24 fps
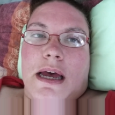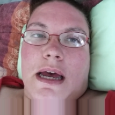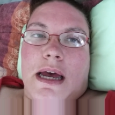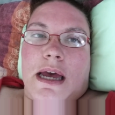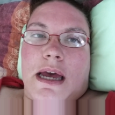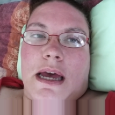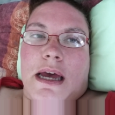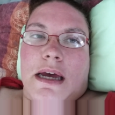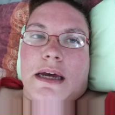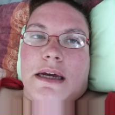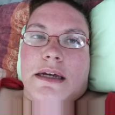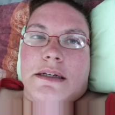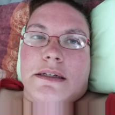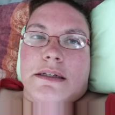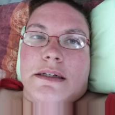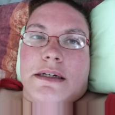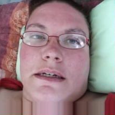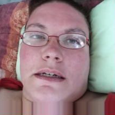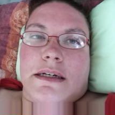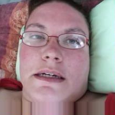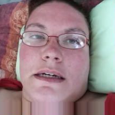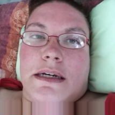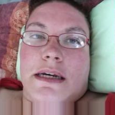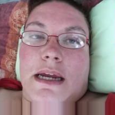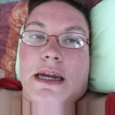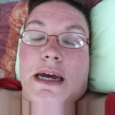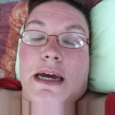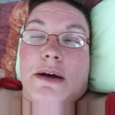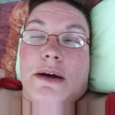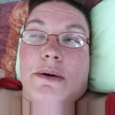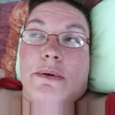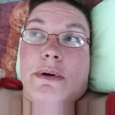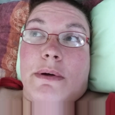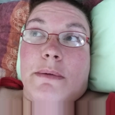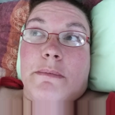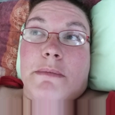And
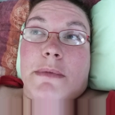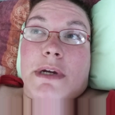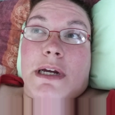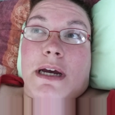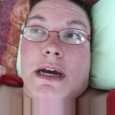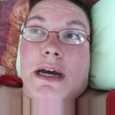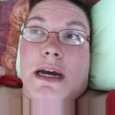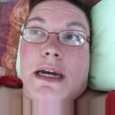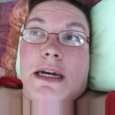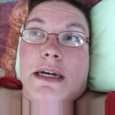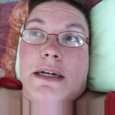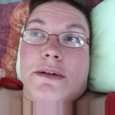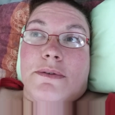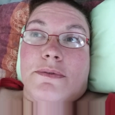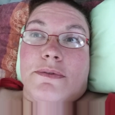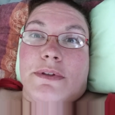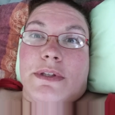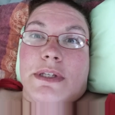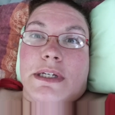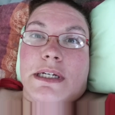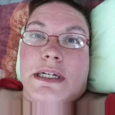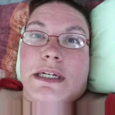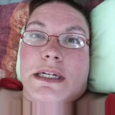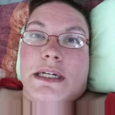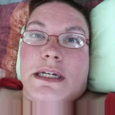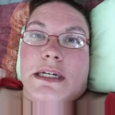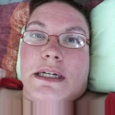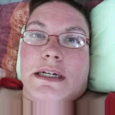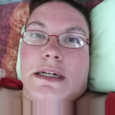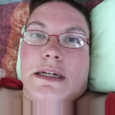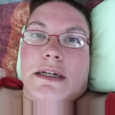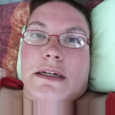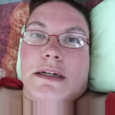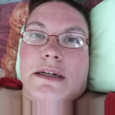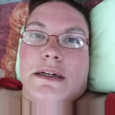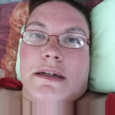now I'm kind of
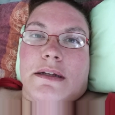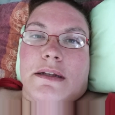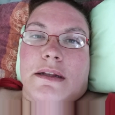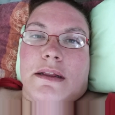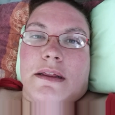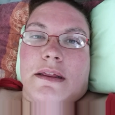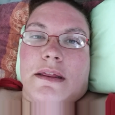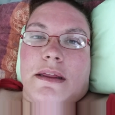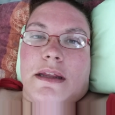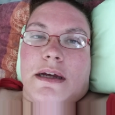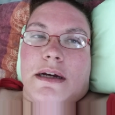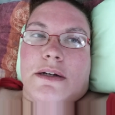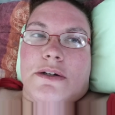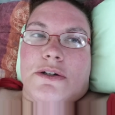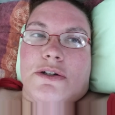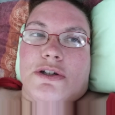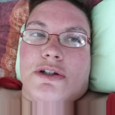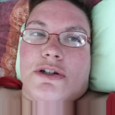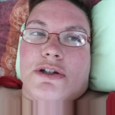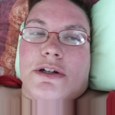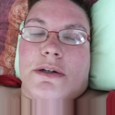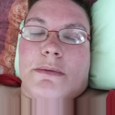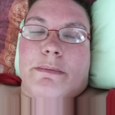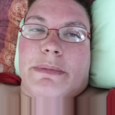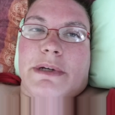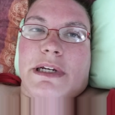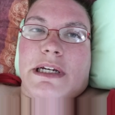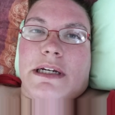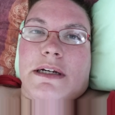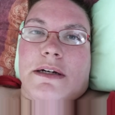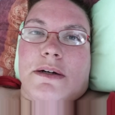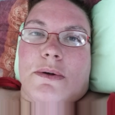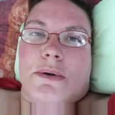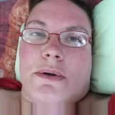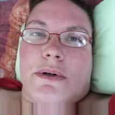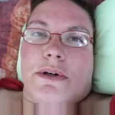thinking lunch should be
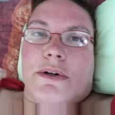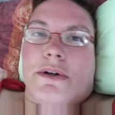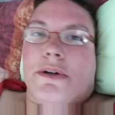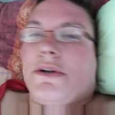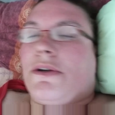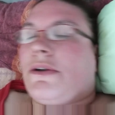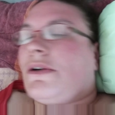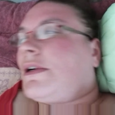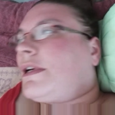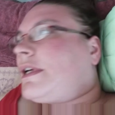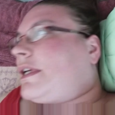in order